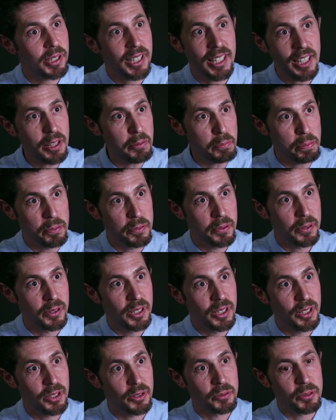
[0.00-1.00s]
Kipp,
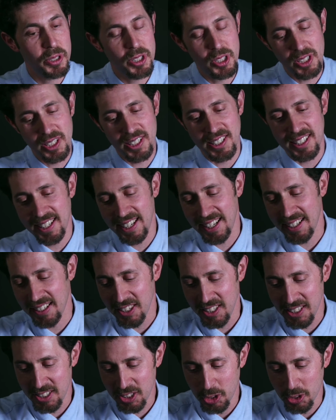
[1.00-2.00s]

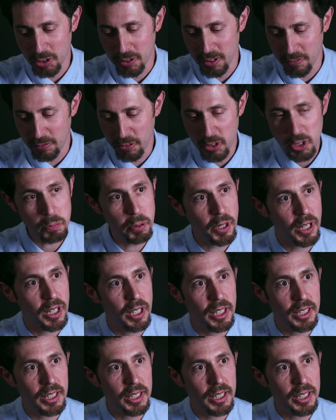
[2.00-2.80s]
this goes in the first part.